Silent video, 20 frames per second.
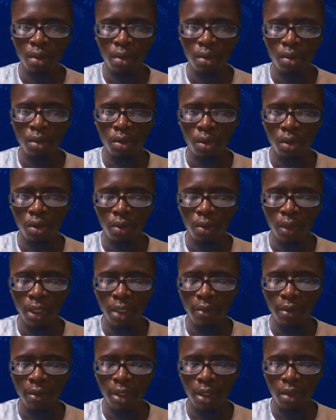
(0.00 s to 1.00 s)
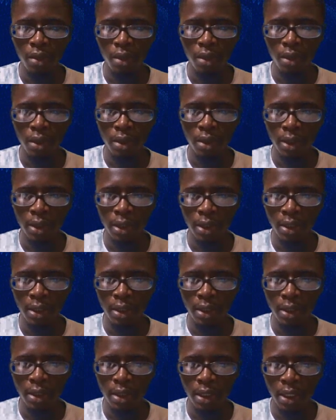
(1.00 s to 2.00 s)
So we have our log
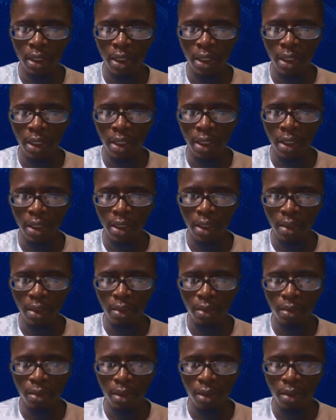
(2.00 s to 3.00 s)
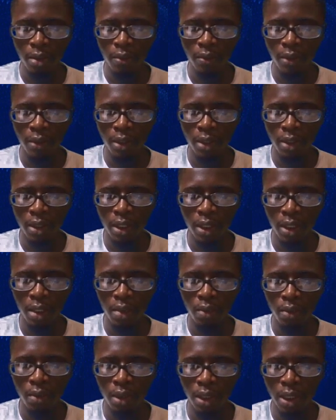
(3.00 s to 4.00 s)
6, and here, this, because of this 3,
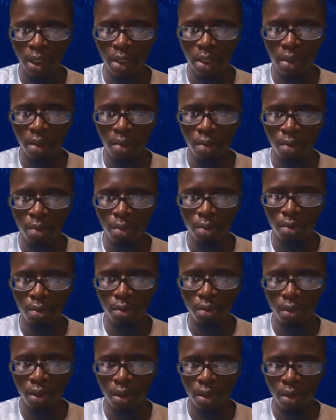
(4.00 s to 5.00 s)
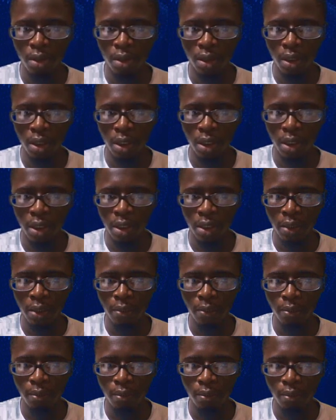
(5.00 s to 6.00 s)
we take it up, you can see here.
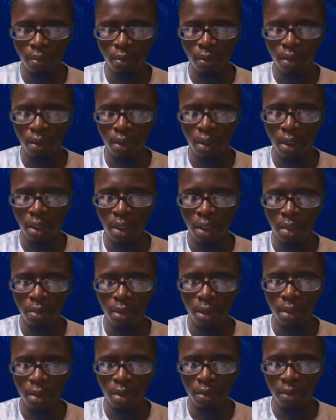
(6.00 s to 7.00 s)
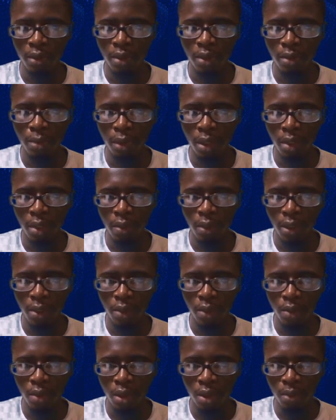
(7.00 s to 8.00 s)
And because of this power,
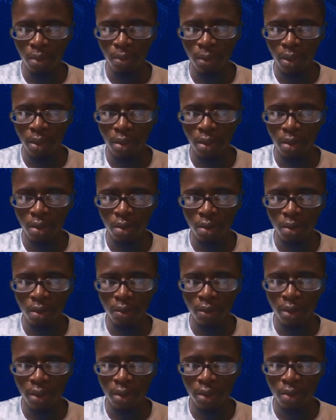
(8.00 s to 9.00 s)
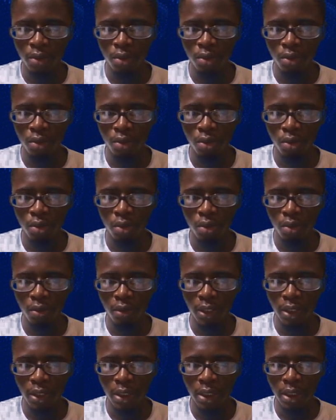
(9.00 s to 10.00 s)
this coefficient to 2
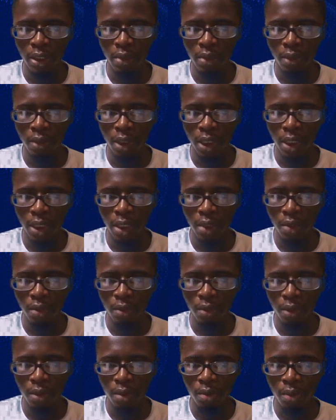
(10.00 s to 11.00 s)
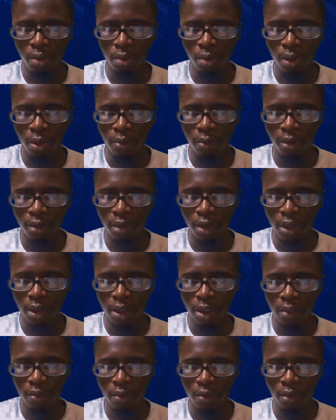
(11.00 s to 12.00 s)
over 3, we take it to become the power of
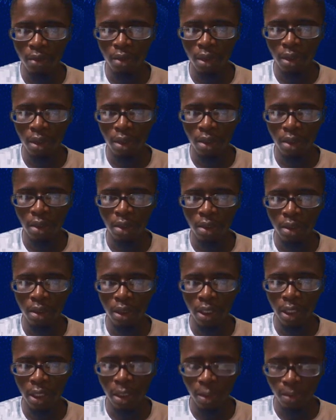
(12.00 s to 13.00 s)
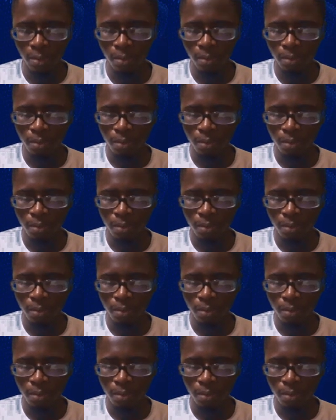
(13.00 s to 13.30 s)
27, and this is it here.